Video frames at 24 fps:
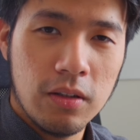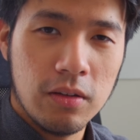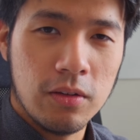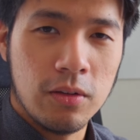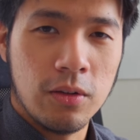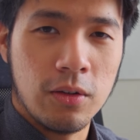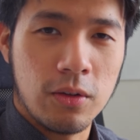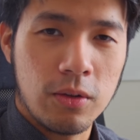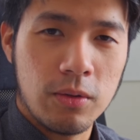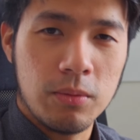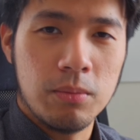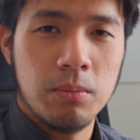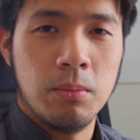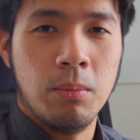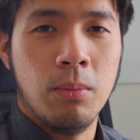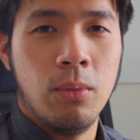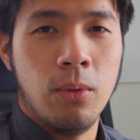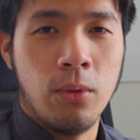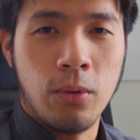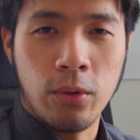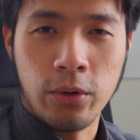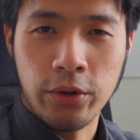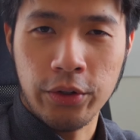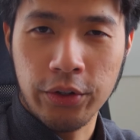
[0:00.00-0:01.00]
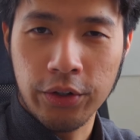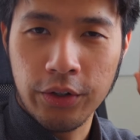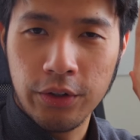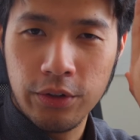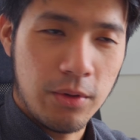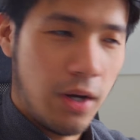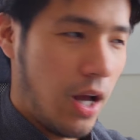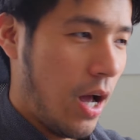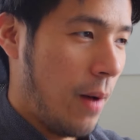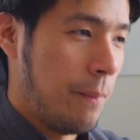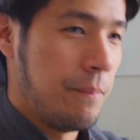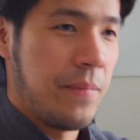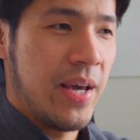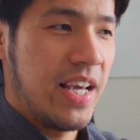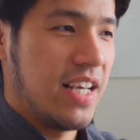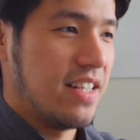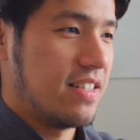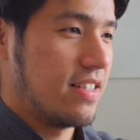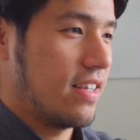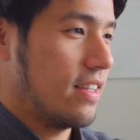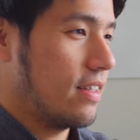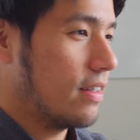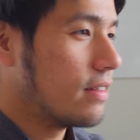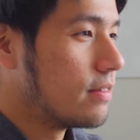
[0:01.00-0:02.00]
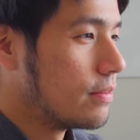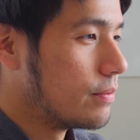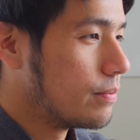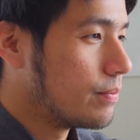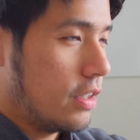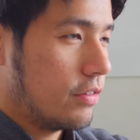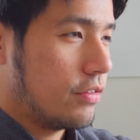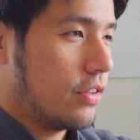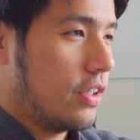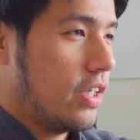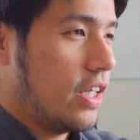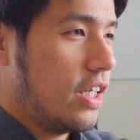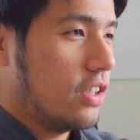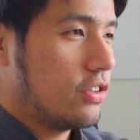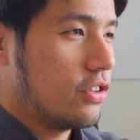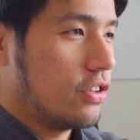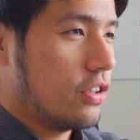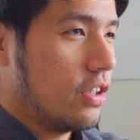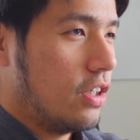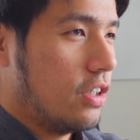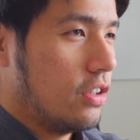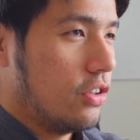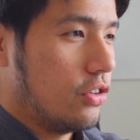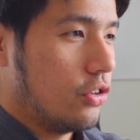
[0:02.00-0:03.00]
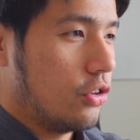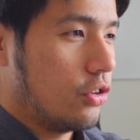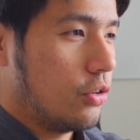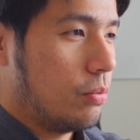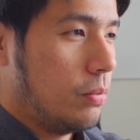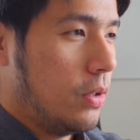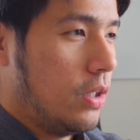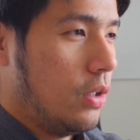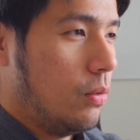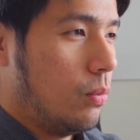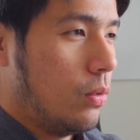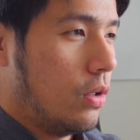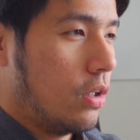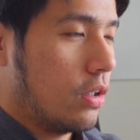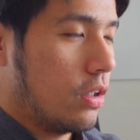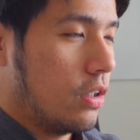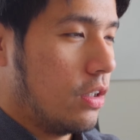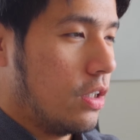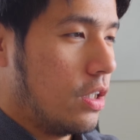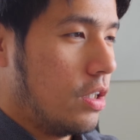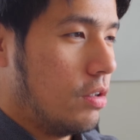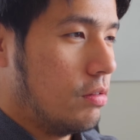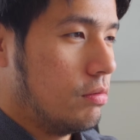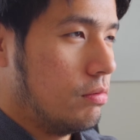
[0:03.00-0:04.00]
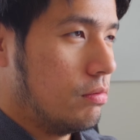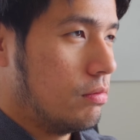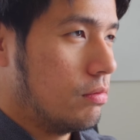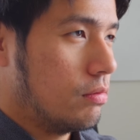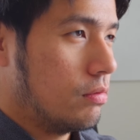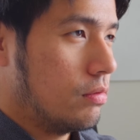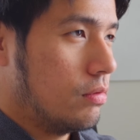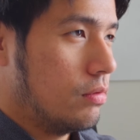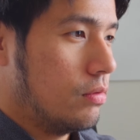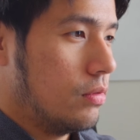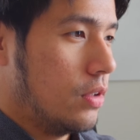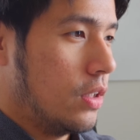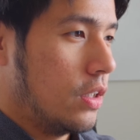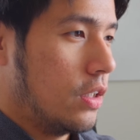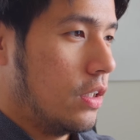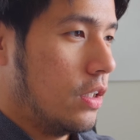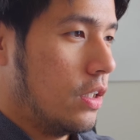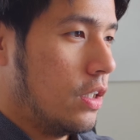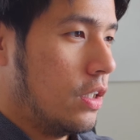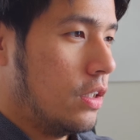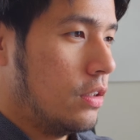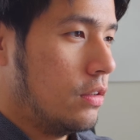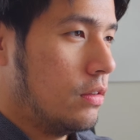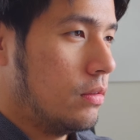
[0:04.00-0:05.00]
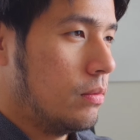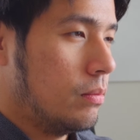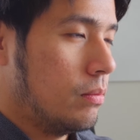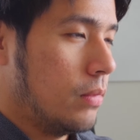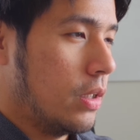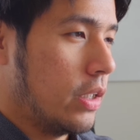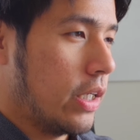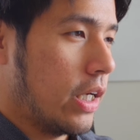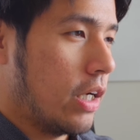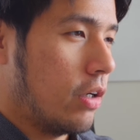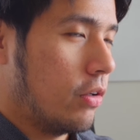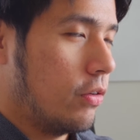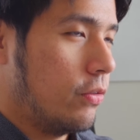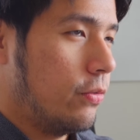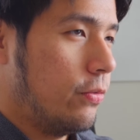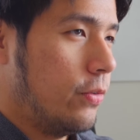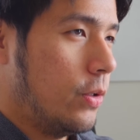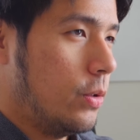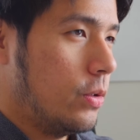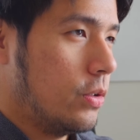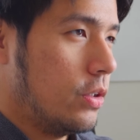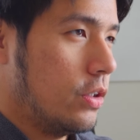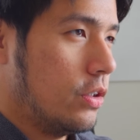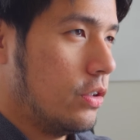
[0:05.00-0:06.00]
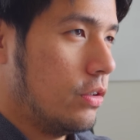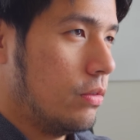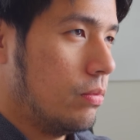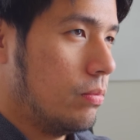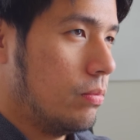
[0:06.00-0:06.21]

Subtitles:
look more amazing. And after that shot, it's just me walking out again, but out of focus